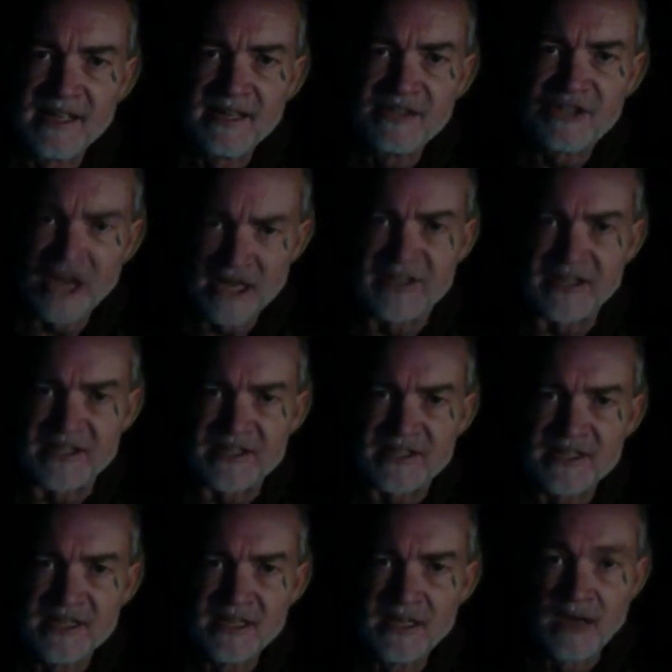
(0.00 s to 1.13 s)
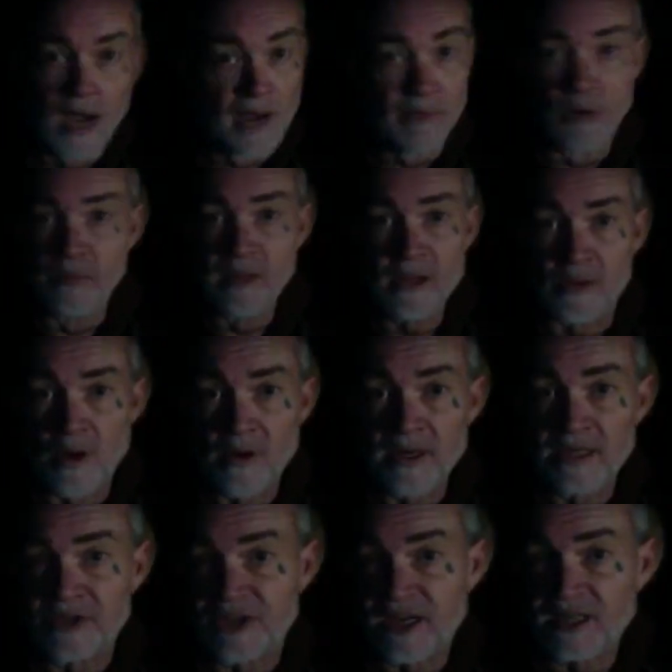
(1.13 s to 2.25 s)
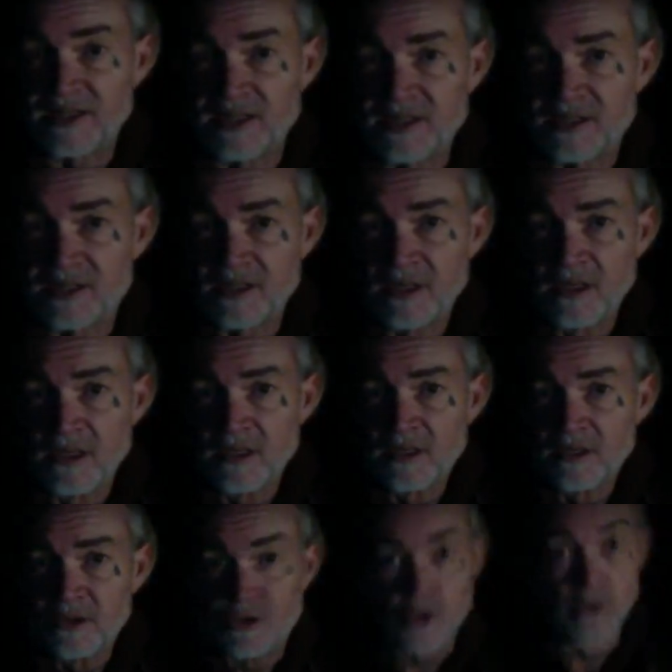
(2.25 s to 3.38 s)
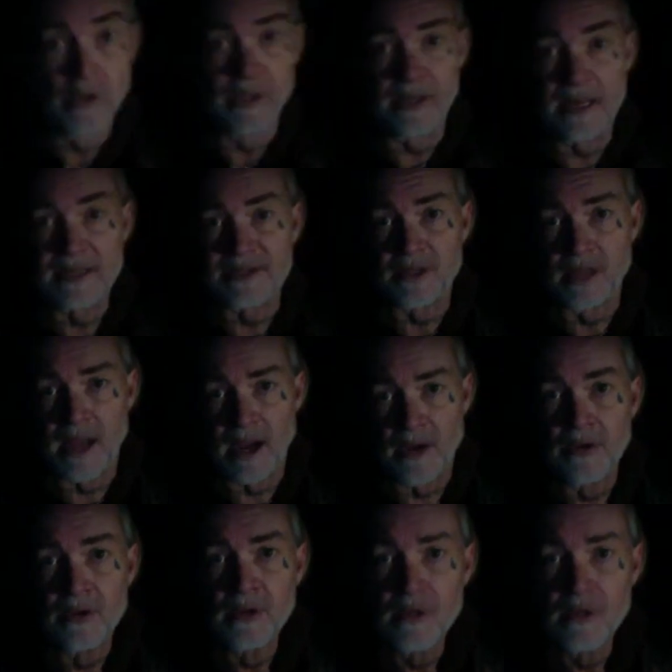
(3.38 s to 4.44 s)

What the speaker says: Jesus. I'm only quoting Jesus. Surely that's allowed.